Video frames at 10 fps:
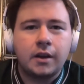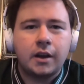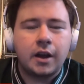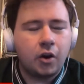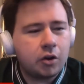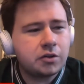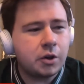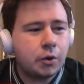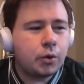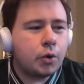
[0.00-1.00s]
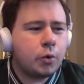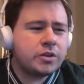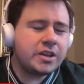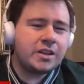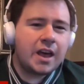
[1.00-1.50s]
And also, who
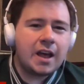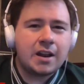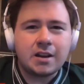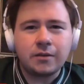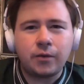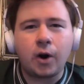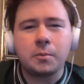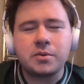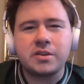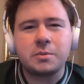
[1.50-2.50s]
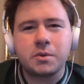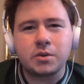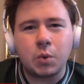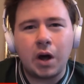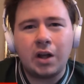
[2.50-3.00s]
was in that farm system
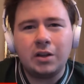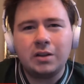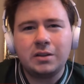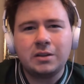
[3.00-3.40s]
as well?